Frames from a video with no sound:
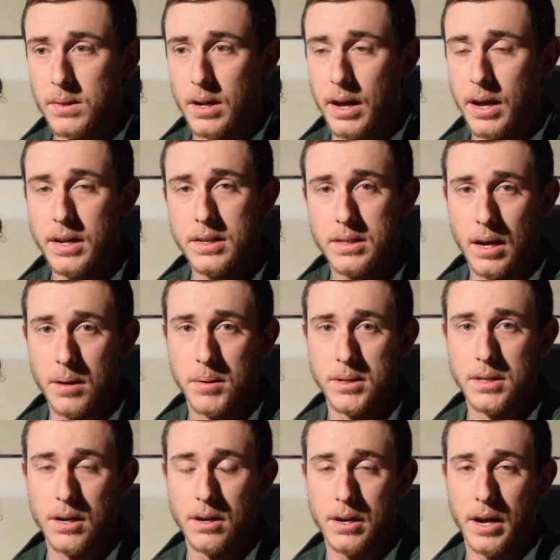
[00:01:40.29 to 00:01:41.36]
anytime a
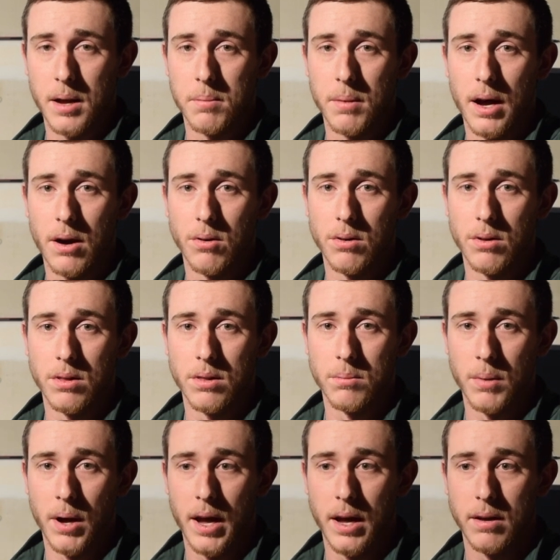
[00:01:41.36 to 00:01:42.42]
deer came out,
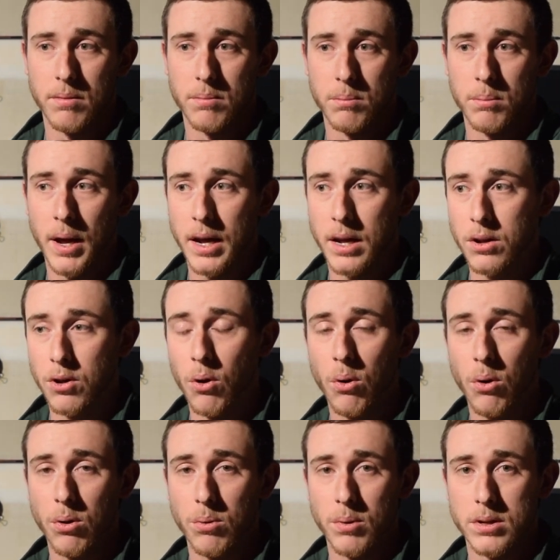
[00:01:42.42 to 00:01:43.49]
my main
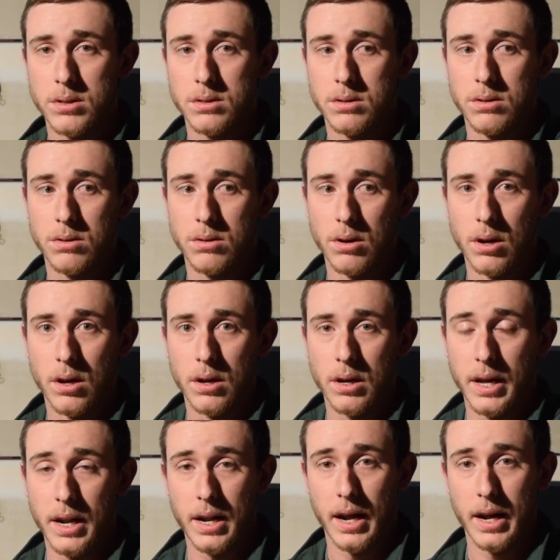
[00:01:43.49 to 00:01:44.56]
goal was to
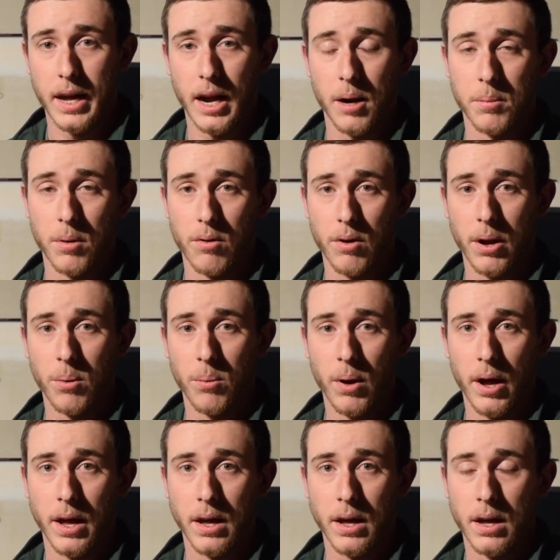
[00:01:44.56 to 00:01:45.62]
get it on camera right
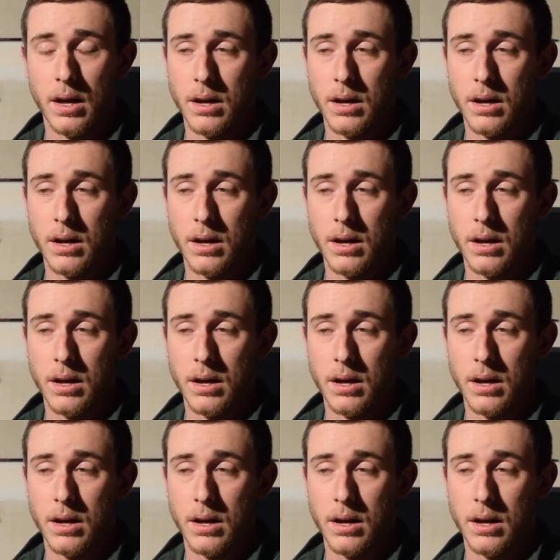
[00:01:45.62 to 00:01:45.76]
away.